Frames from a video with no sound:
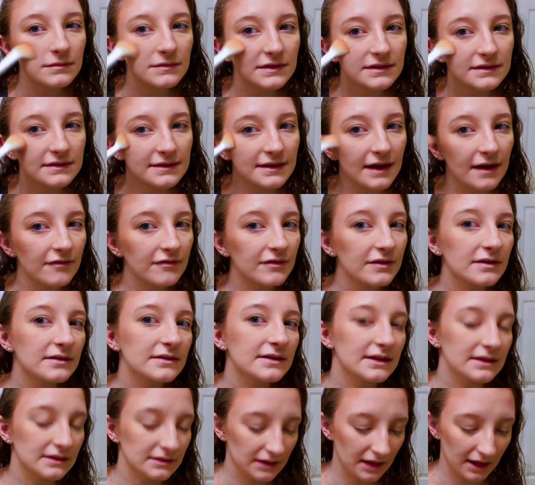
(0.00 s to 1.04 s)
It's
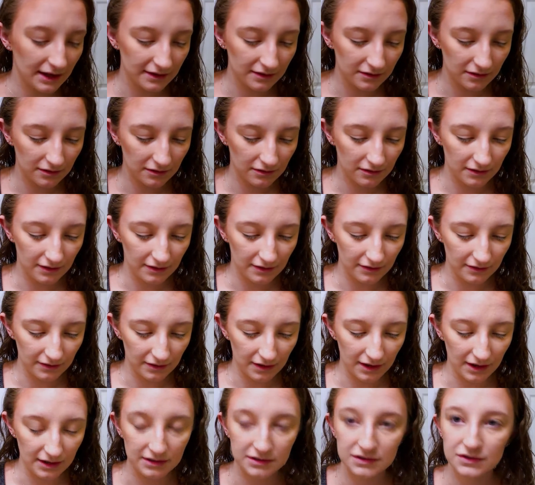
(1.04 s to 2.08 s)
definitely lighter than the
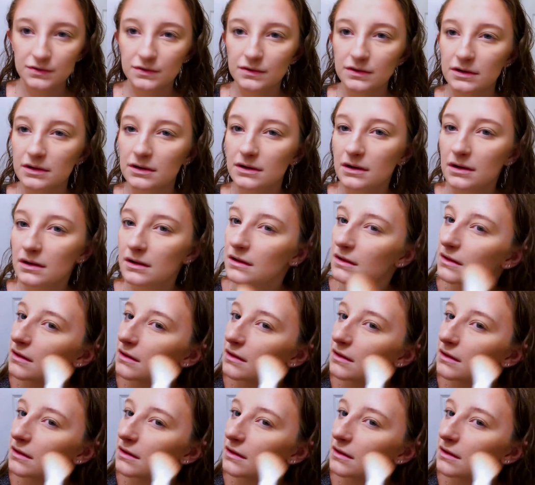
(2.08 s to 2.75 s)
contour,